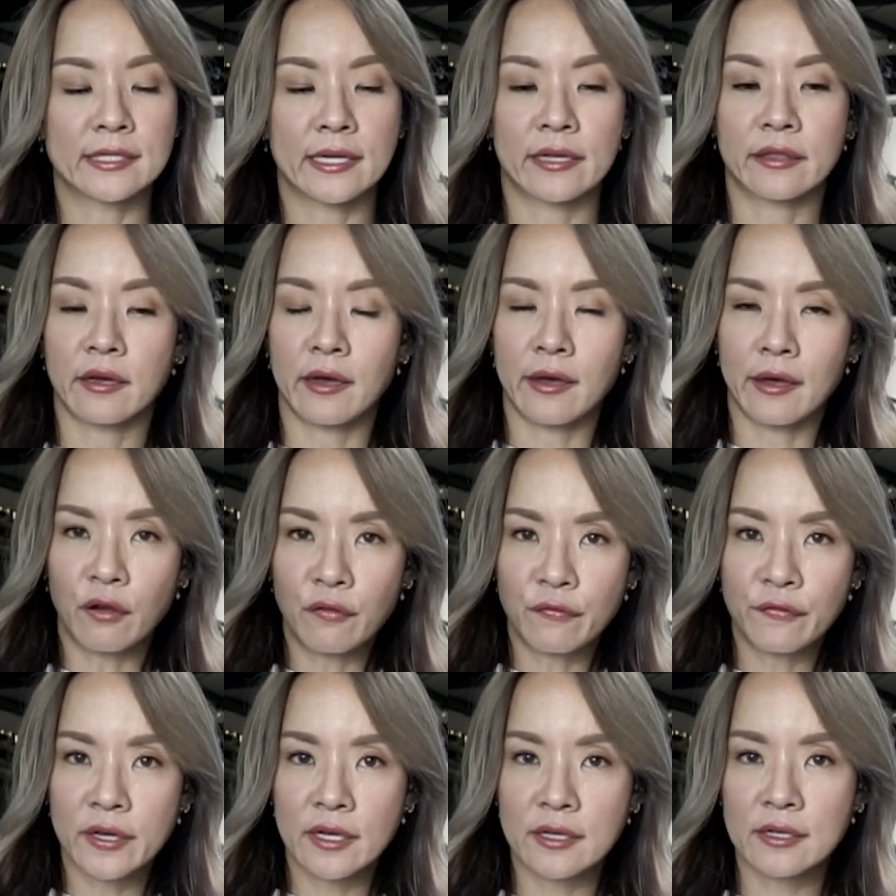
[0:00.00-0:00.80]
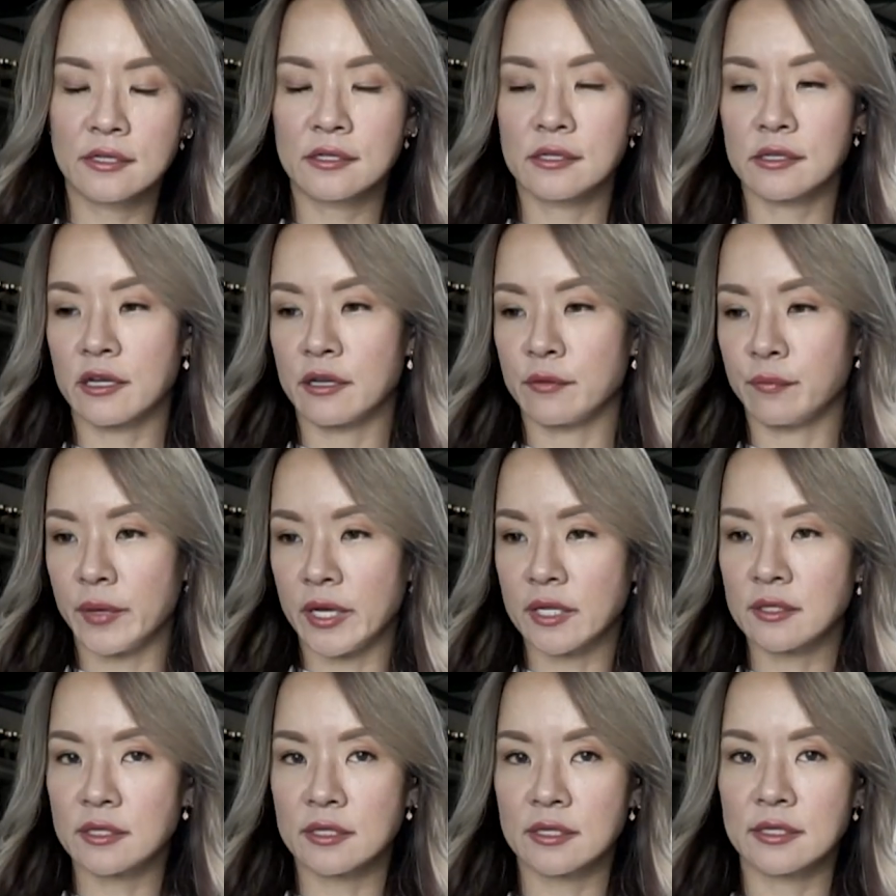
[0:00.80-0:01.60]
Like there are alphas and
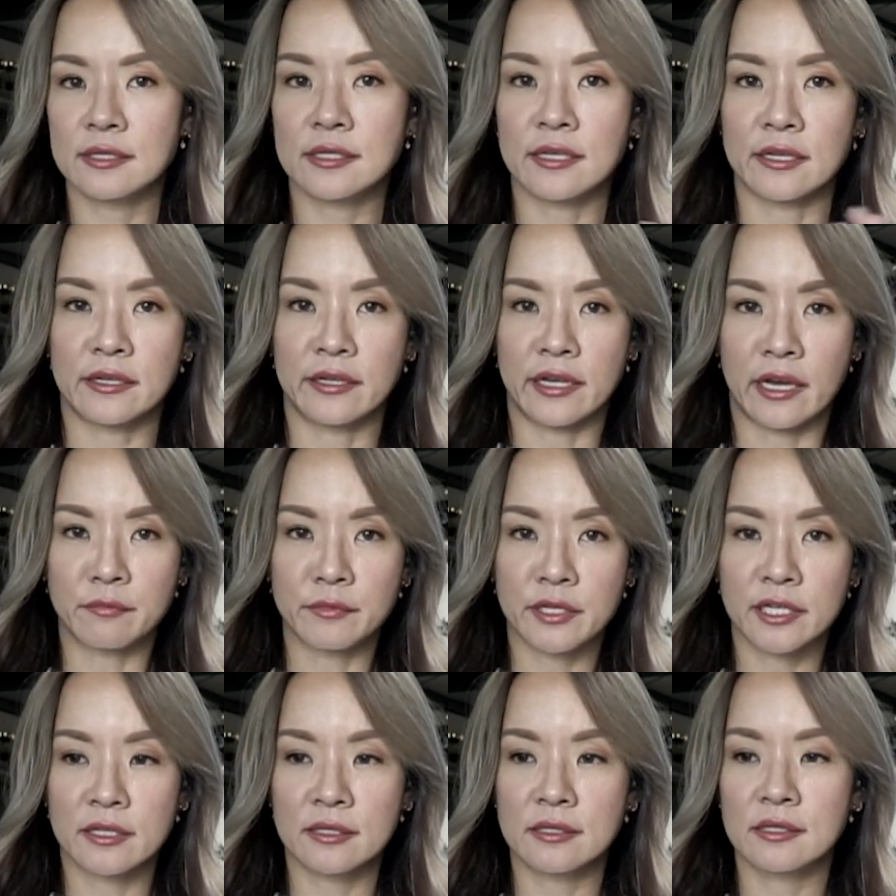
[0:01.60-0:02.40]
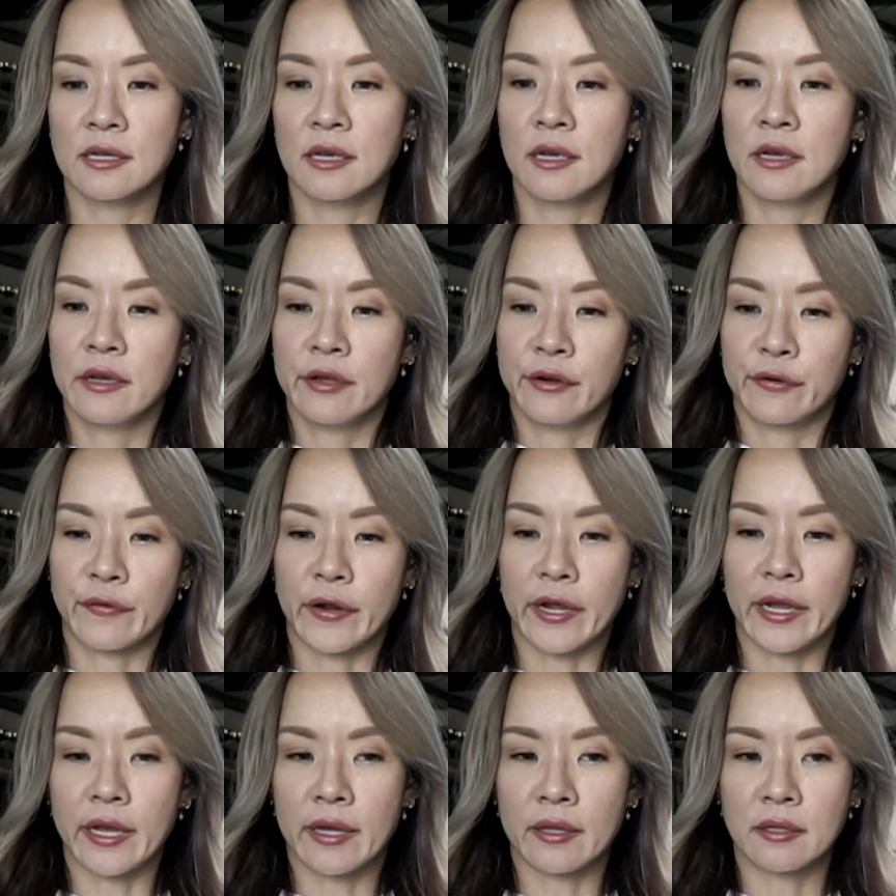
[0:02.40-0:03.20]
betas and gammas,
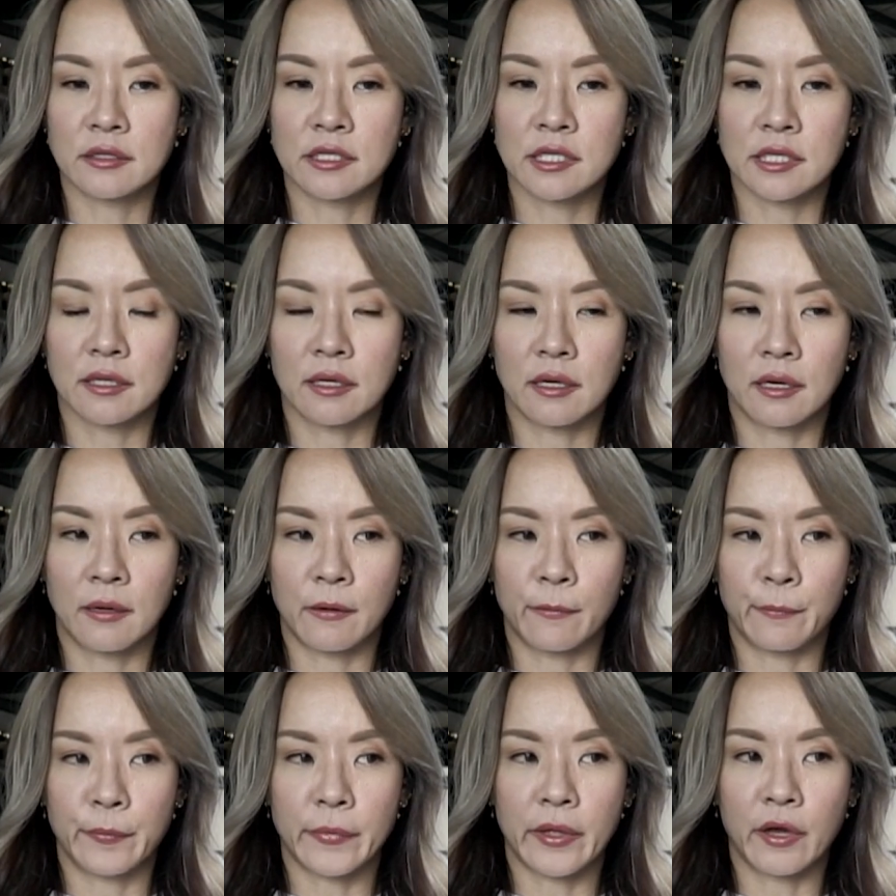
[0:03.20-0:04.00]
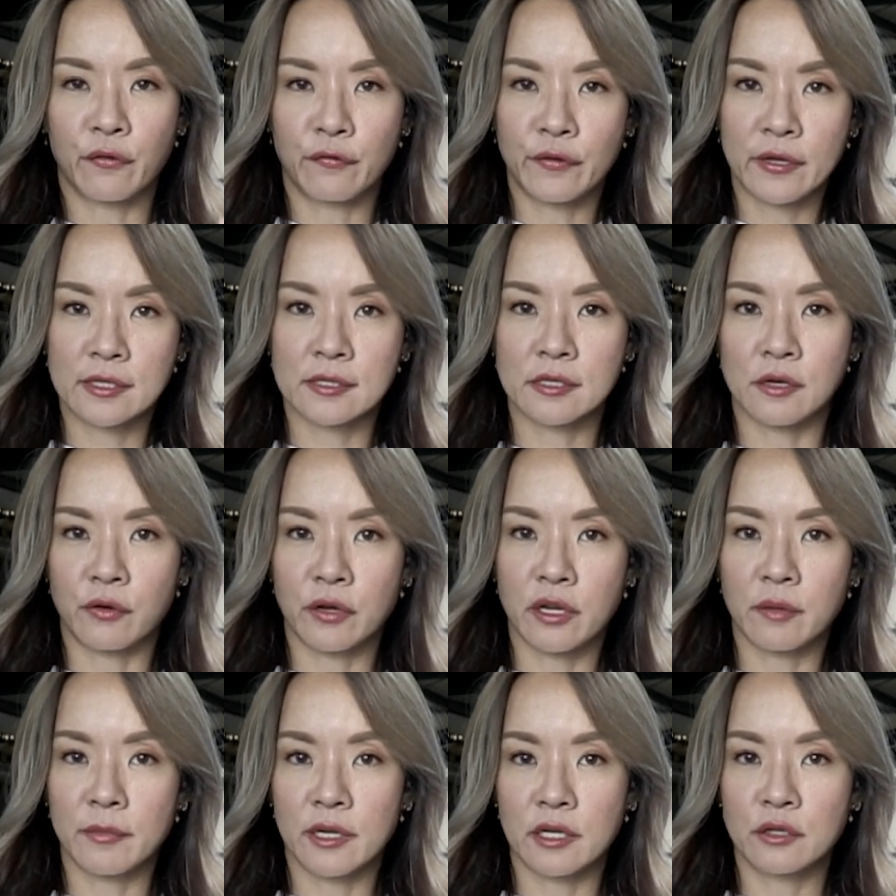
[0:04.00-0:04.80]
right? And alphas are
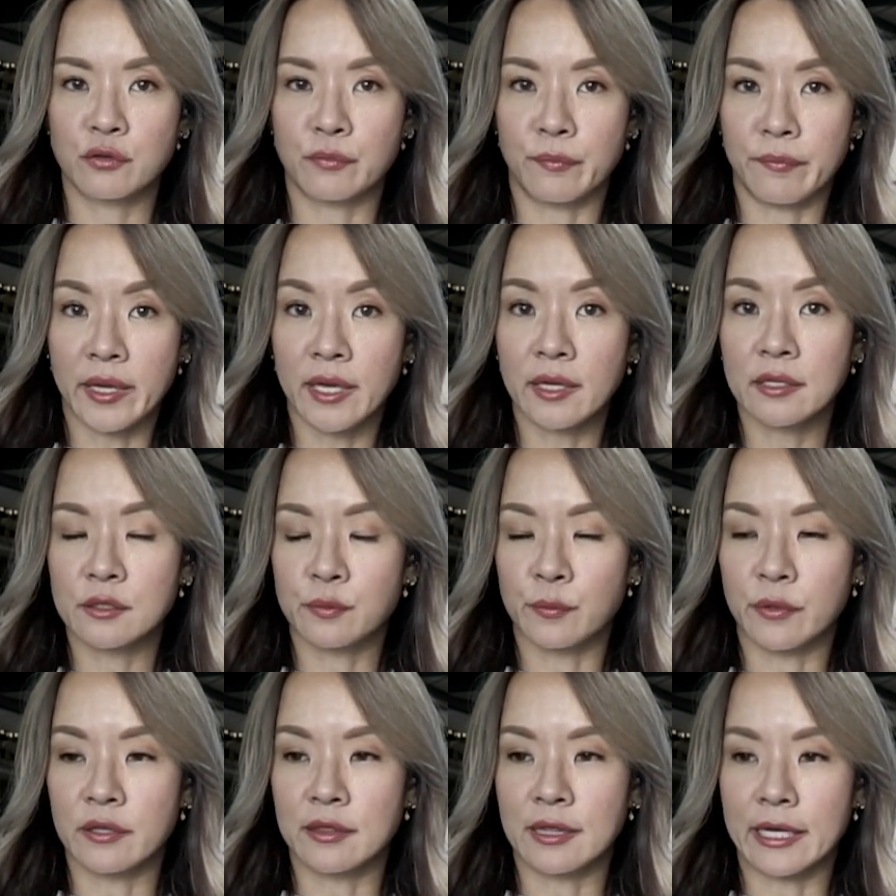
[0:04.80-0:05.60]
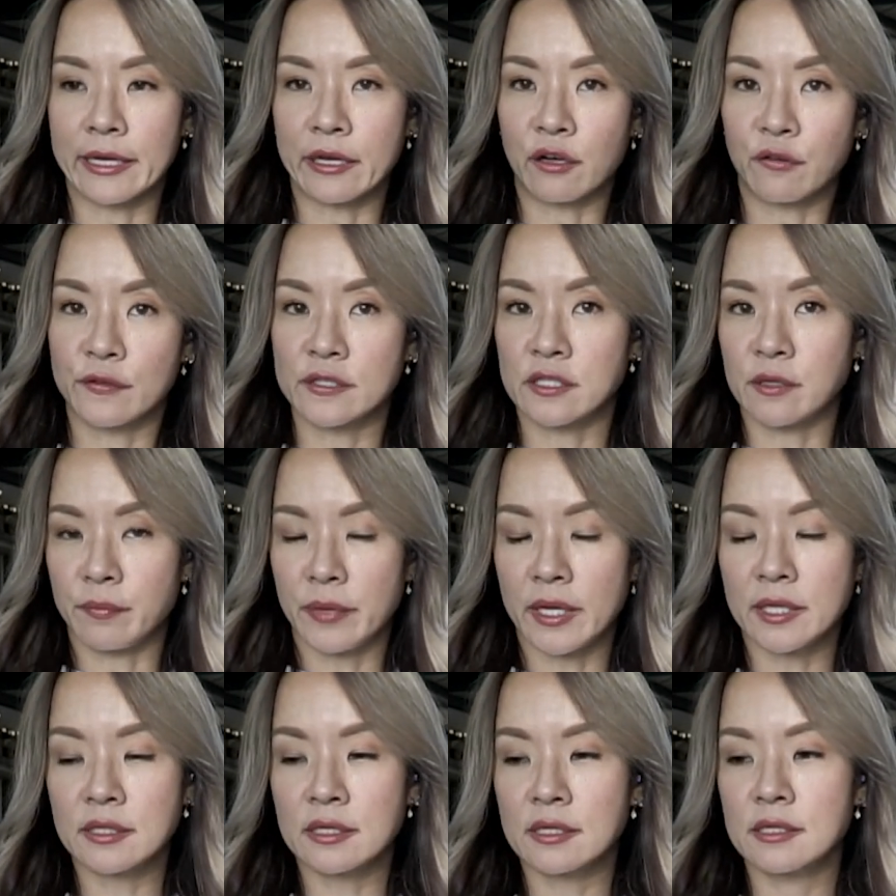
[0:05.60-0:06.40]
only meant to mate with like alphas and
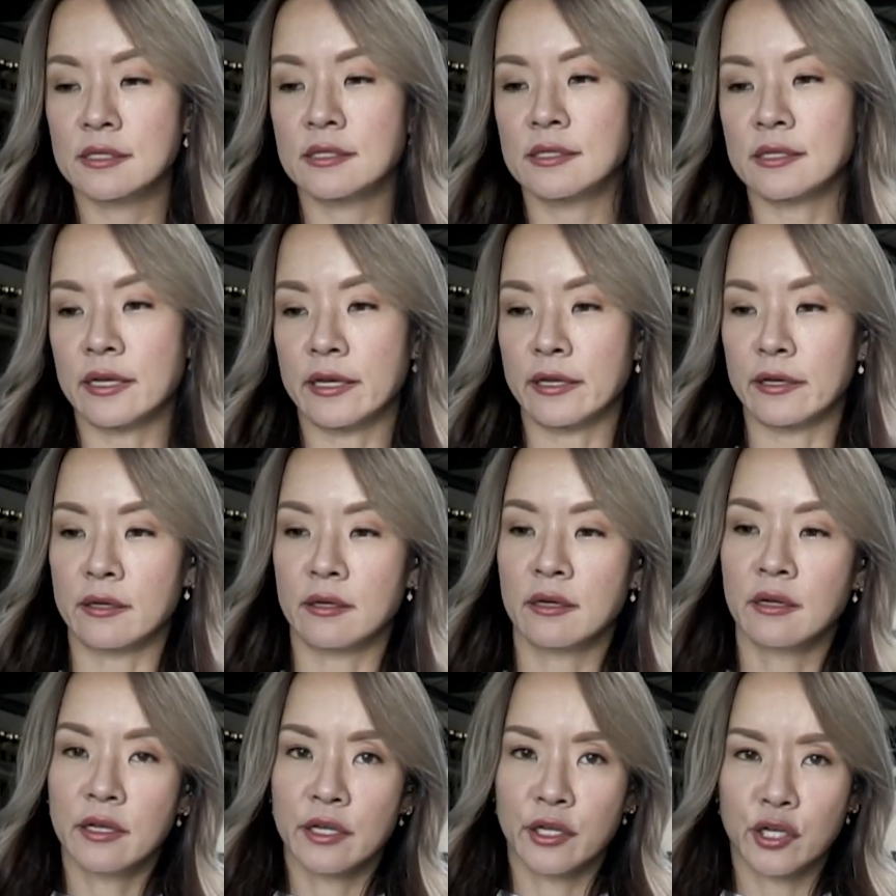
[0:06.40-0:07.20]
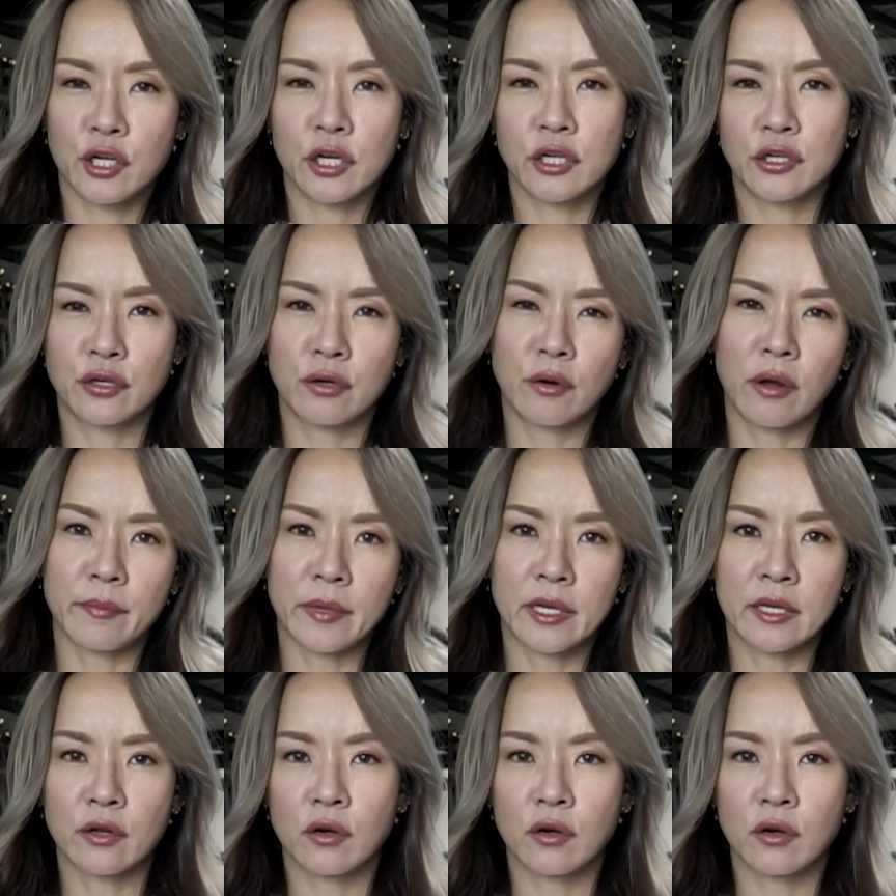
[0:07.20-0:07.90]
betas, and do you know what I mean?